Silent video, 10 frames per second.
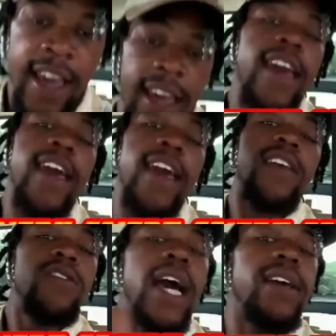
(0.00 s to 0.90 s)
hey, you're
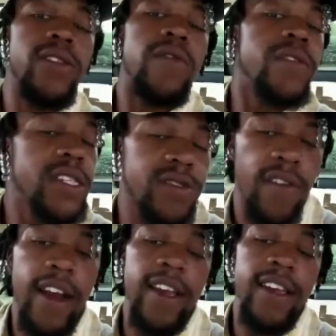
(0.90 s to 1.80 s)
not doing this right.
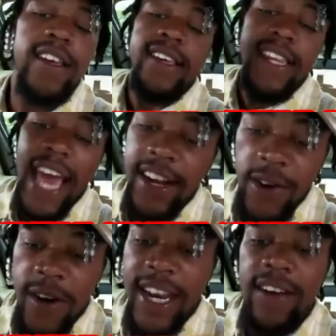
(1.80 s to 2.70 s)
You're not
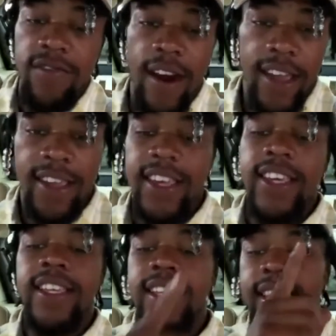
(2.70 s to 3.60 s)
doing that right.
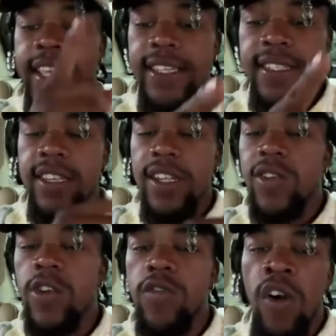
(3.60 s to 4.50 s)
This is a
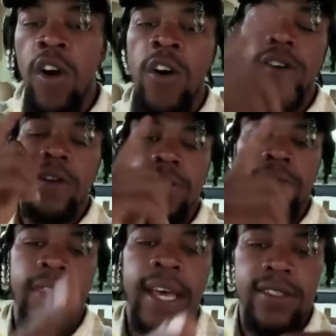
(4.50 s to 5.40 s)
little wrong.
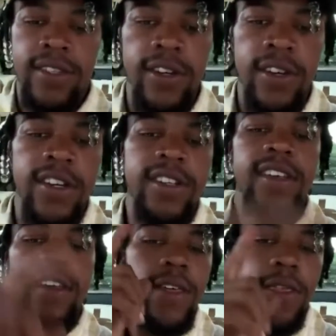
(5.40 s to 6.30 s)
That's good.
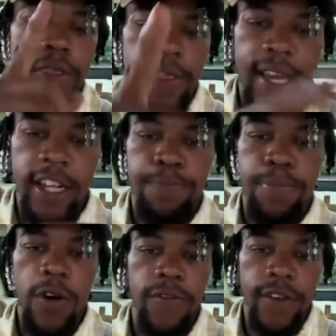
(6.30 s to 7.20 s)
That is
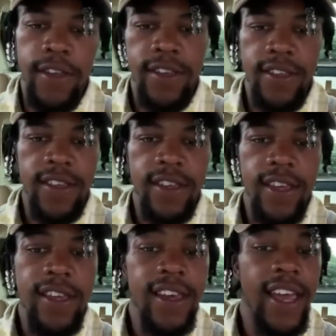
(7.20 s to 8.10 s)
perfect.
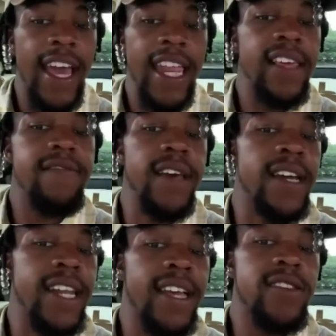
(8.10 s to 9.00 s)
And he's
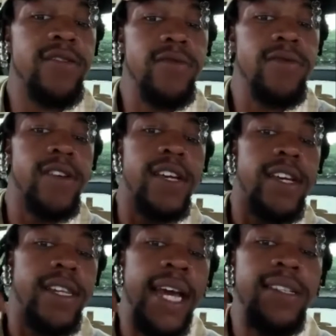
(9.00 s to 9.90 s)
done that to
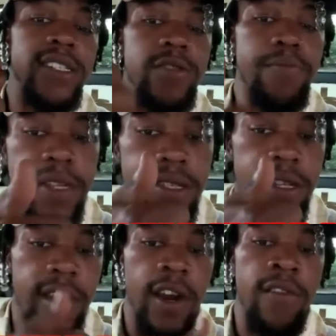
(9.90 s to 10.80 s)
not just Mr.
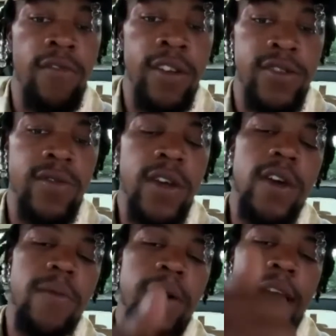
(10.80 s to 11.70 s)
Gary Russell,
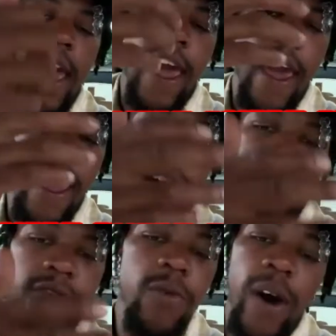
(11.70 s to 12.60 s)
but
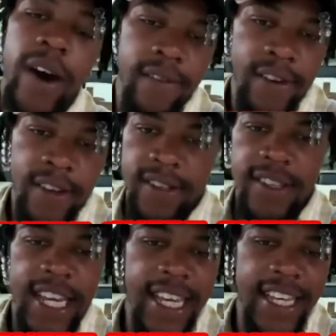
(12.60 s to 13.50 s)
every one of us.
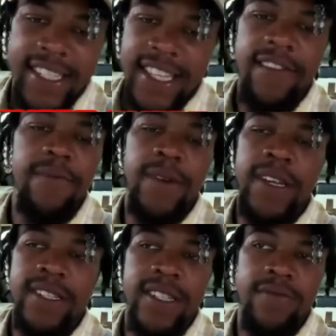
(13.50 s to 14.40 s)
It's never been
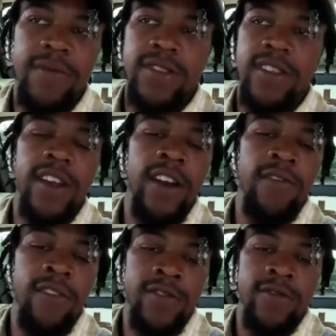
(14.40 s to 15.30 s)
just Mr. Gary
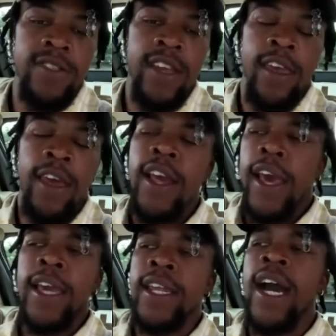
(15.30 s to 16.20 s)
Russell saying,
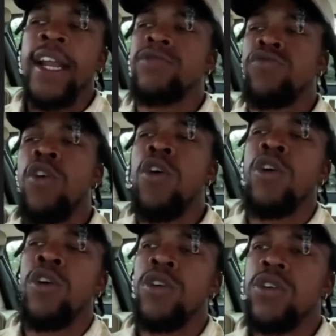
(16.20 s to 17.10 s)
hey, nah, that's wrong.
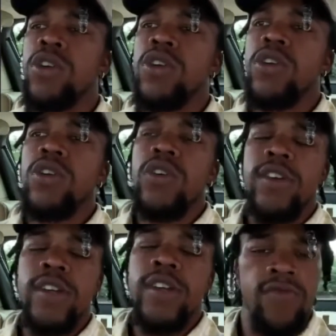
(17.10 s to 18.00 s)

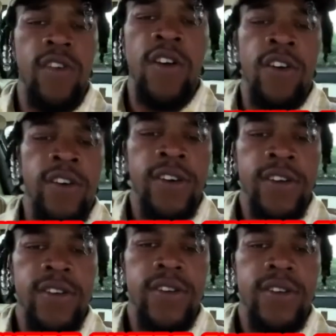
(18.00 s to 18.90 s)
That's wrong.
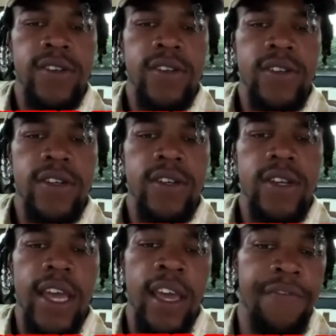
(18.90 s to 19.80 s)

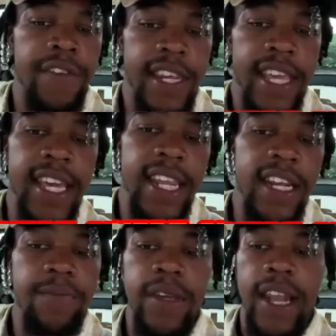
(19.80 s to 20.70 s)
If he did,
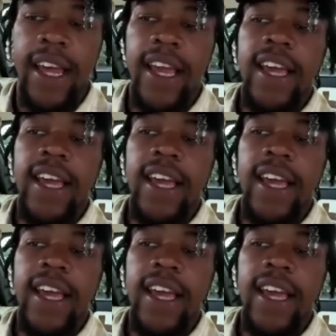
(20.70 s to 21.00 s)
it'd be like,